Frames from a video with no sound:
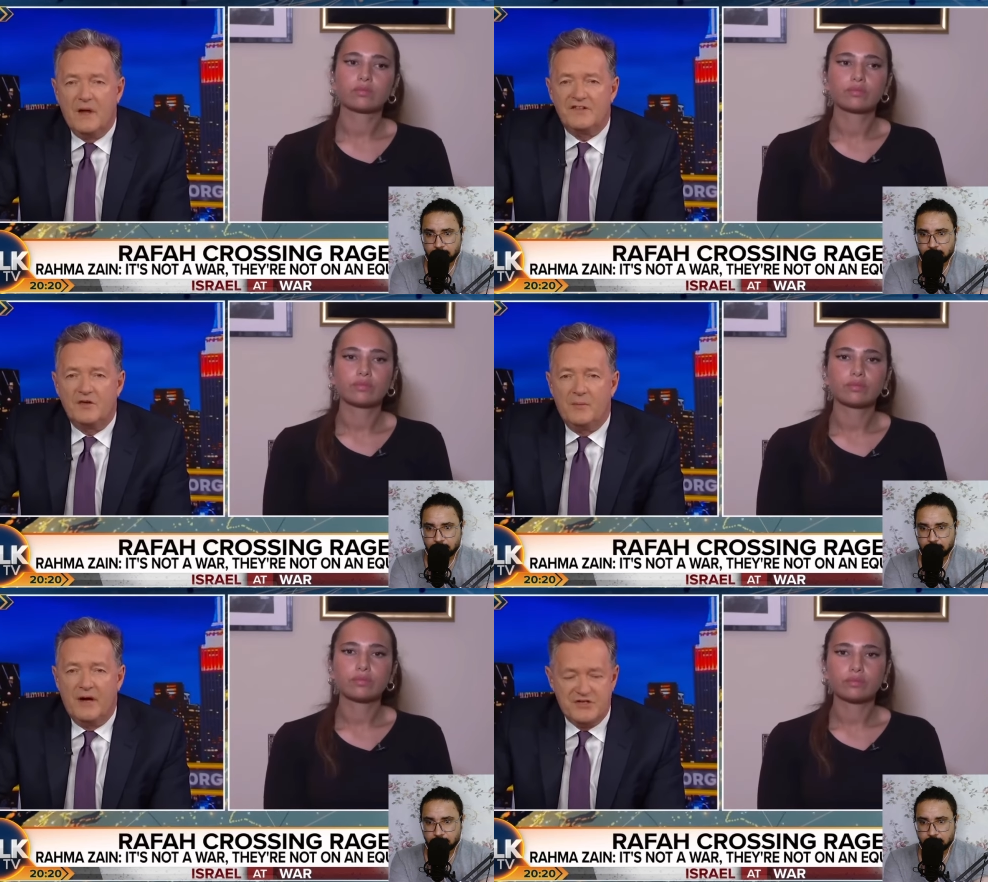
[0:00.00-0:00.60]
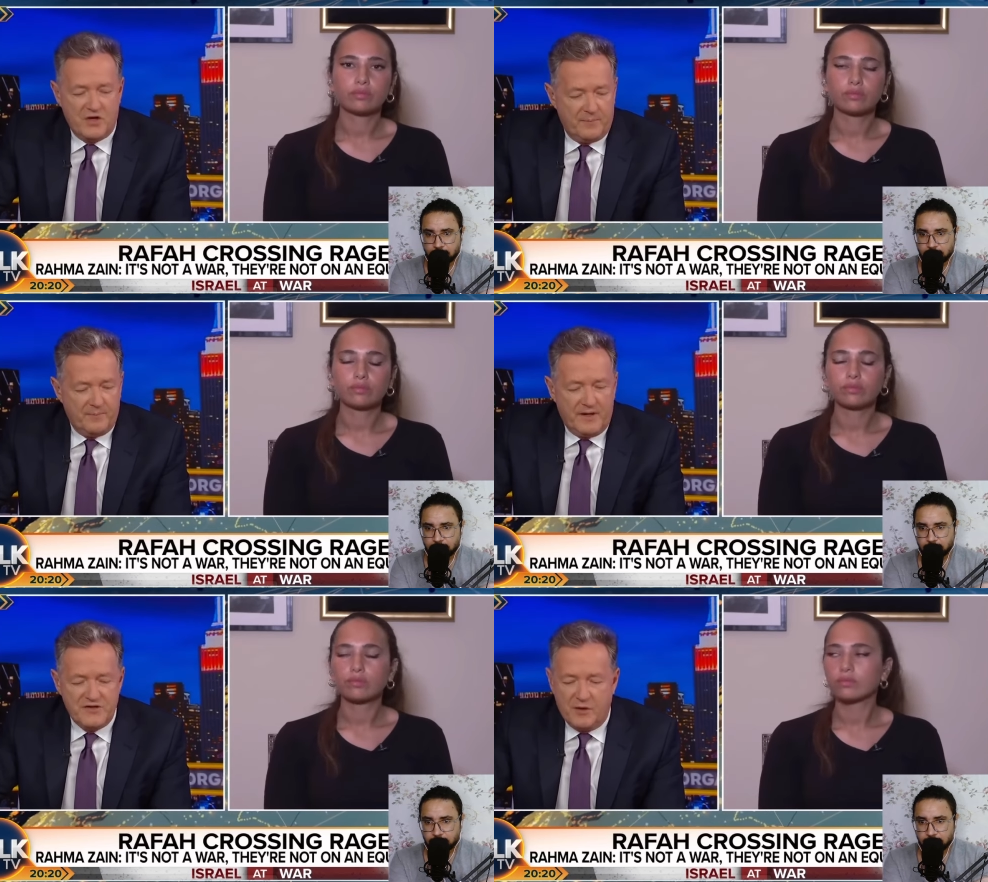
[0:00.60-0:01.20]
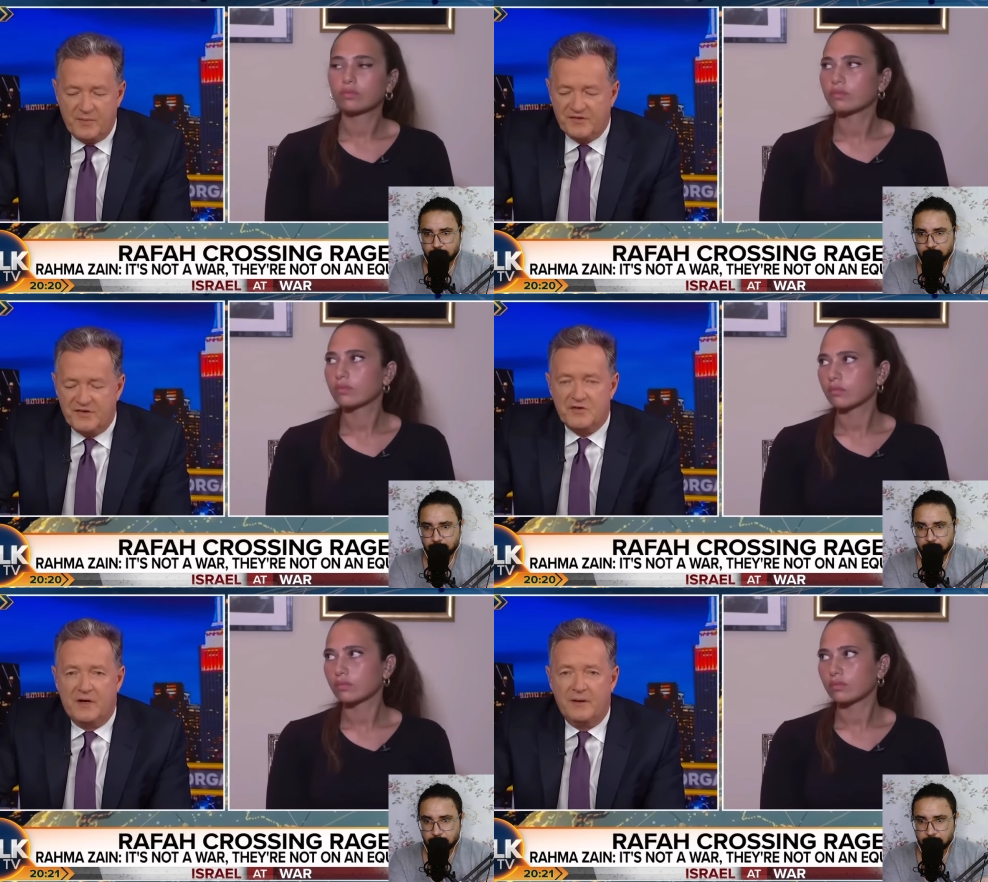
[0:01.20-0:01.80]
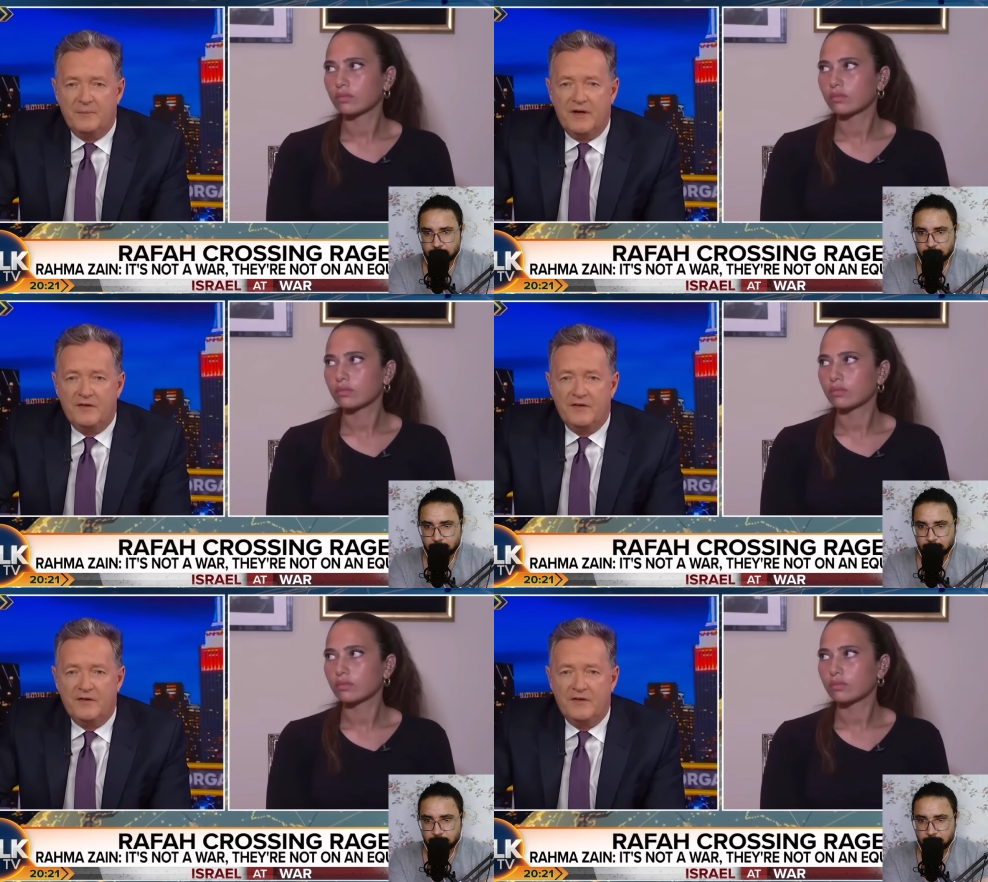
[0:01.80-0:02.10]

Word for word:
Speaker 1: That's not my job. My job is to try and